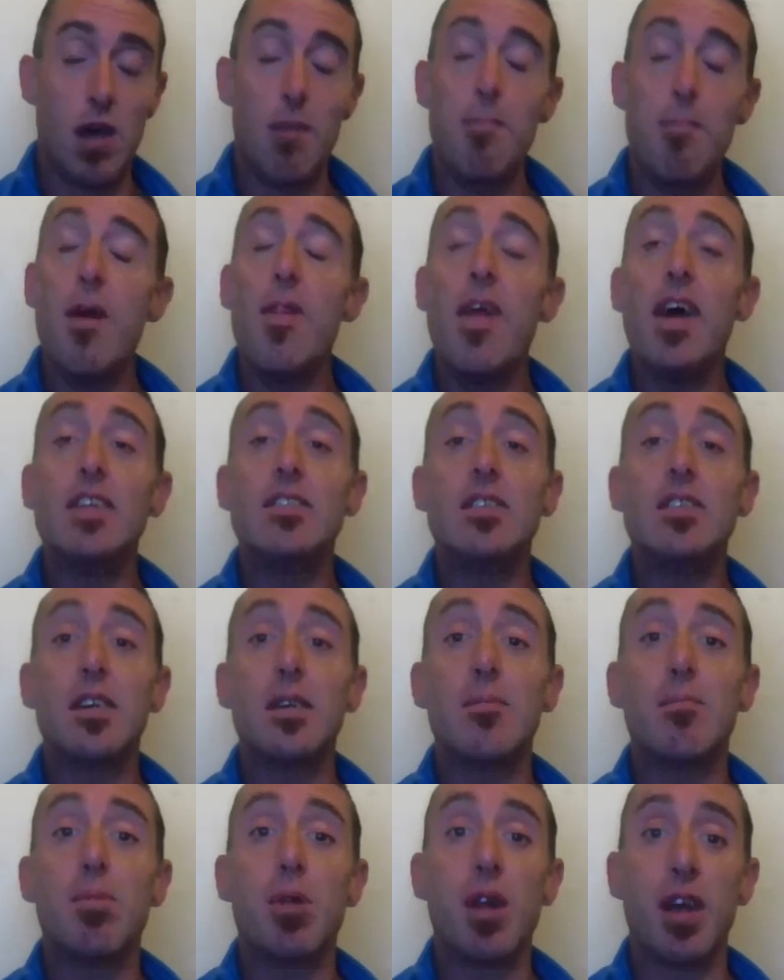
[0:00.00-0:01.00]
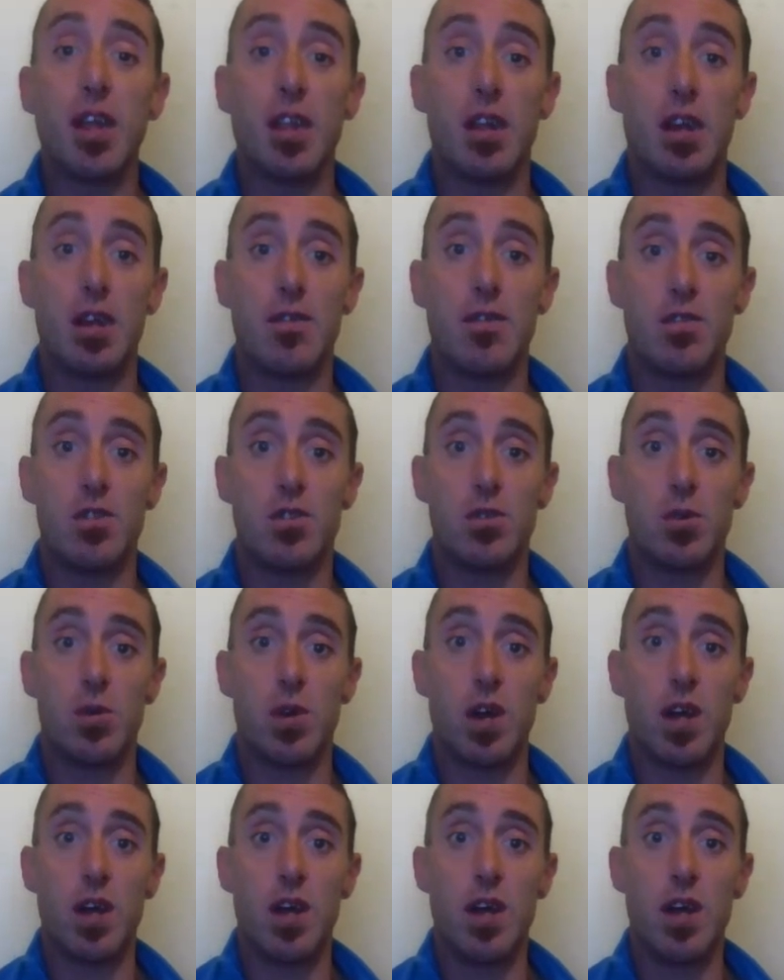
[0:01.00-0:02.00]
But that's a completely different story.